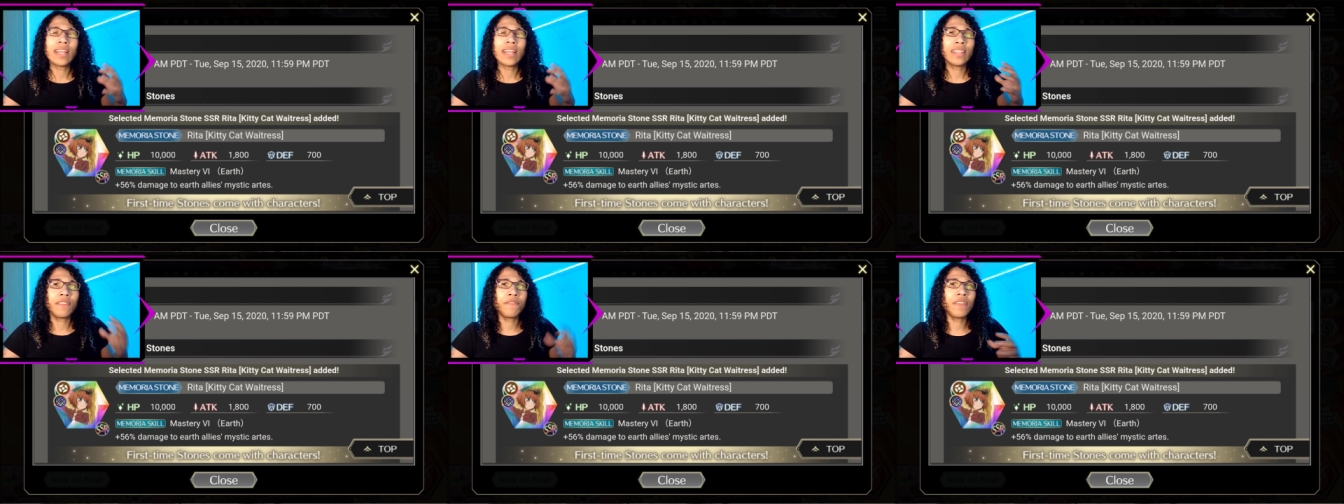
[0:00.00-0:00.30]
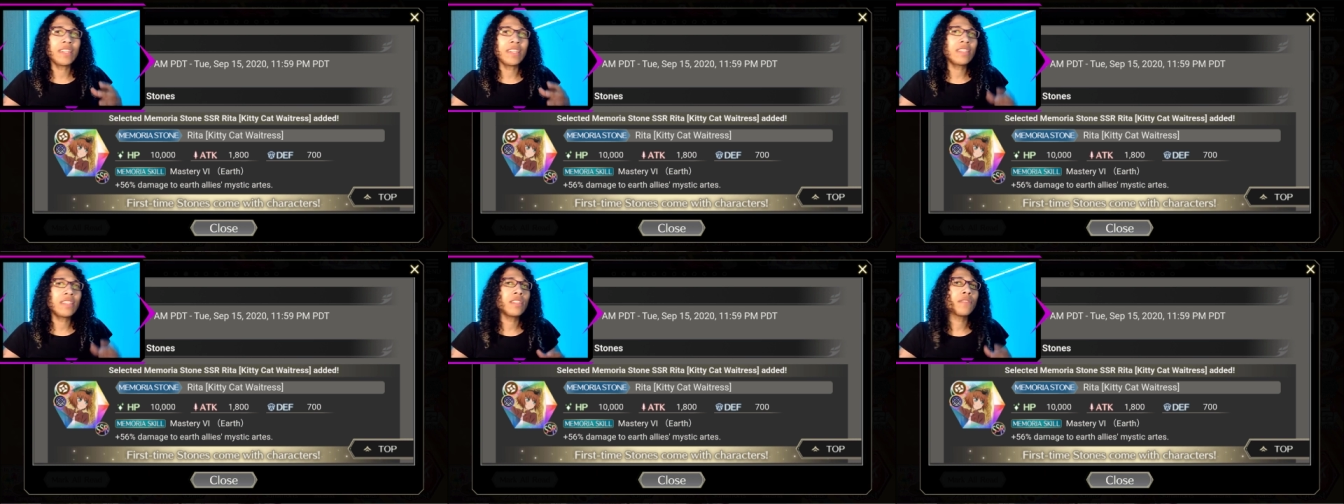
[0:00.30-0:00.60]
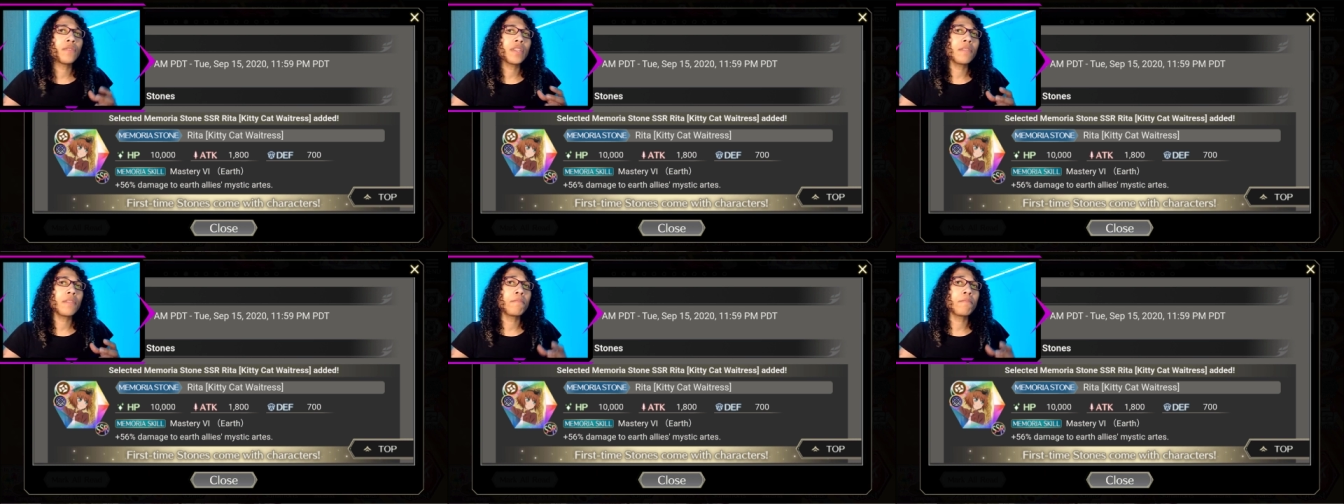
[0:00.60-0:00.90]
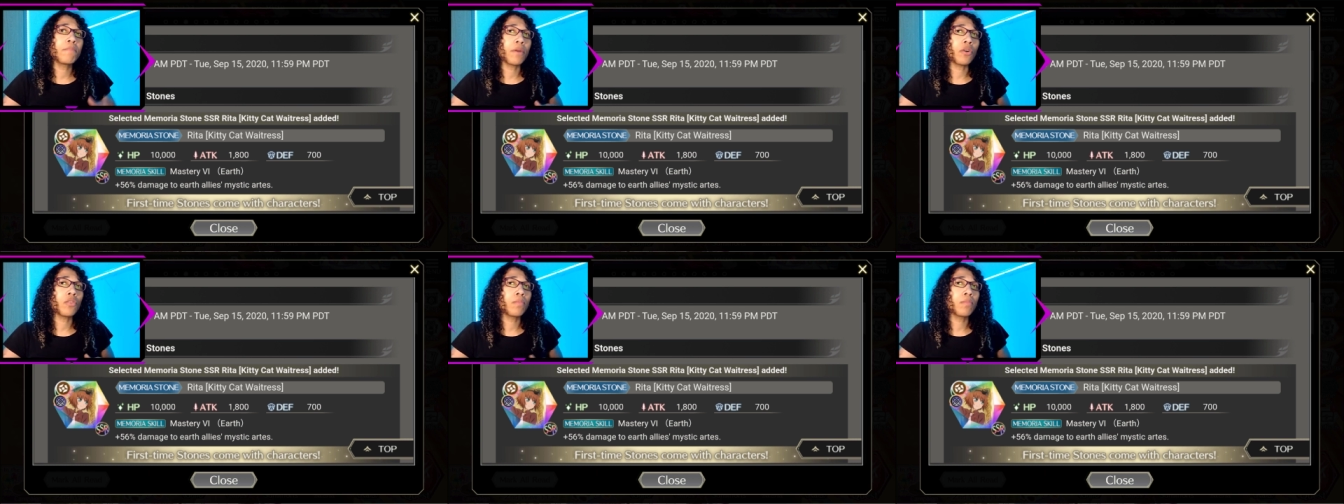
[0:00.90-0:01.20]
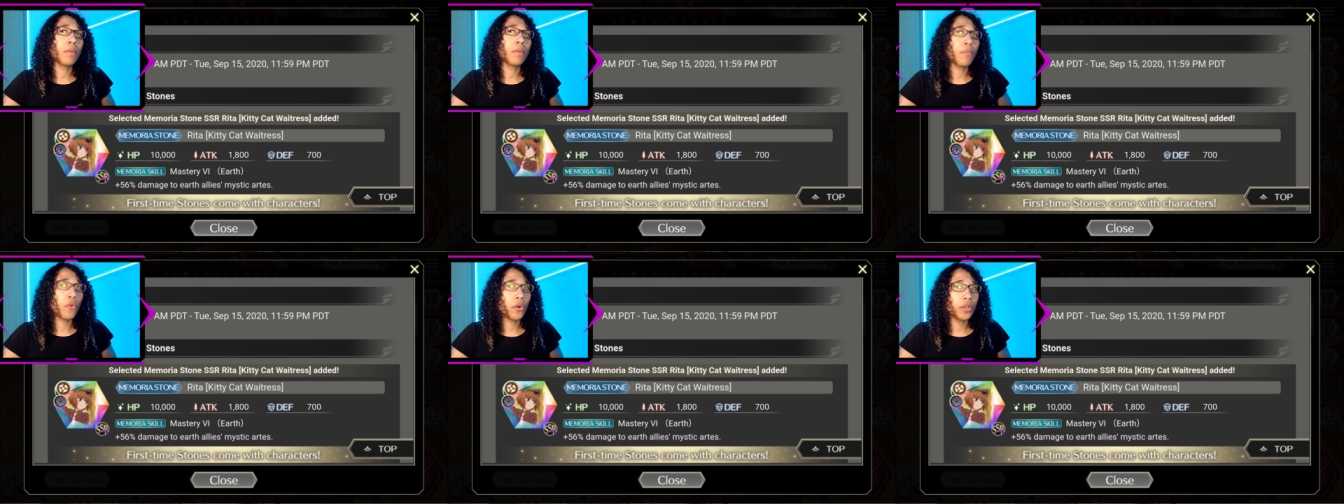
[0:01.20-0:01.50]
defensively
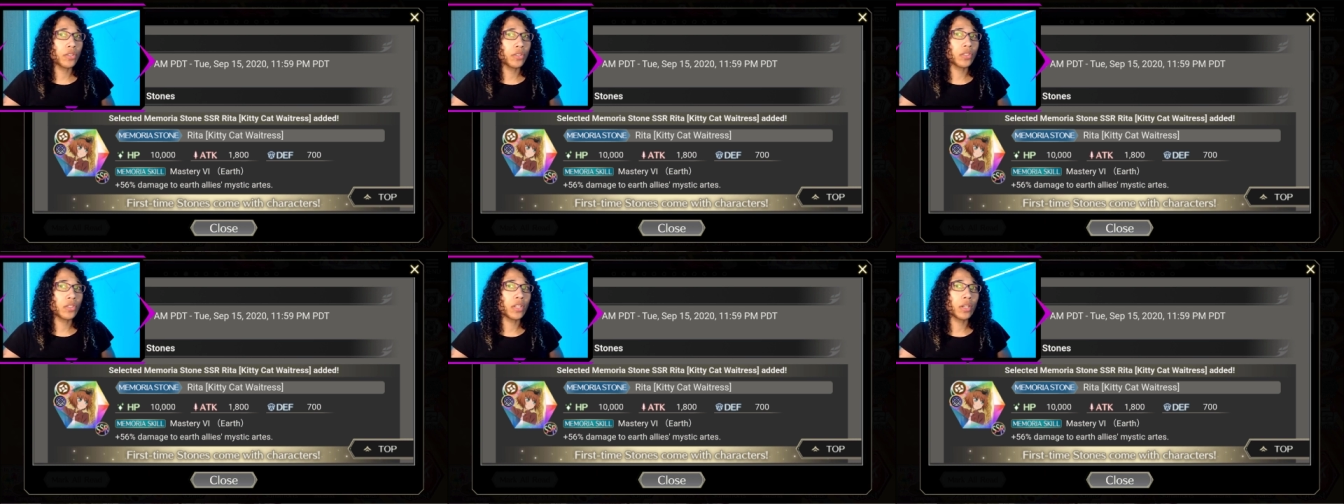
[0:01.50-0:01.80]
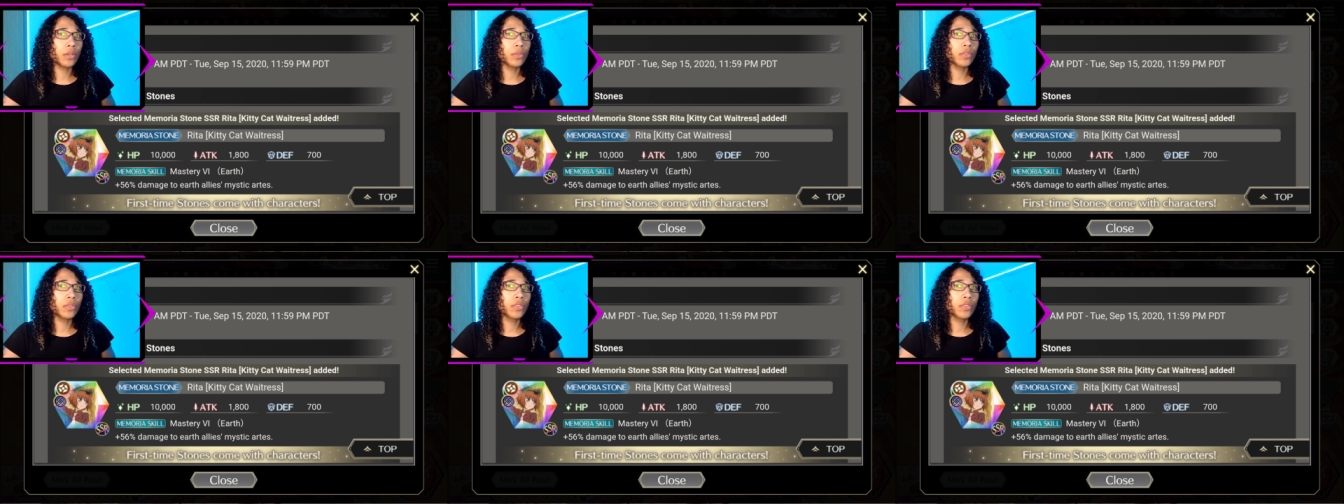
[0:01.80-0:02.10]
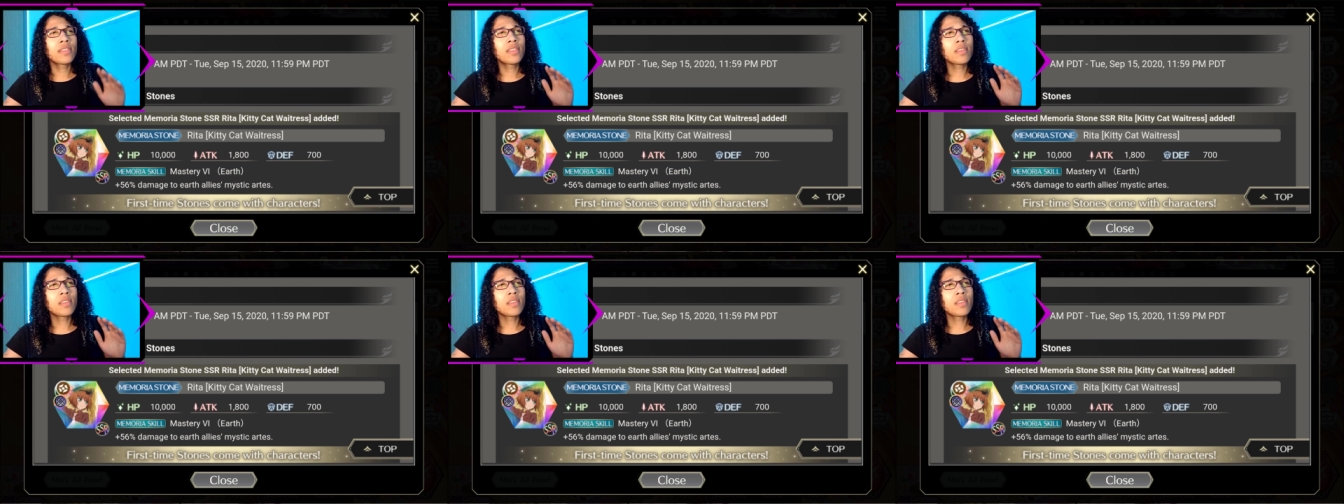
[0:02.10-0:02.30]
built Memoria Stones.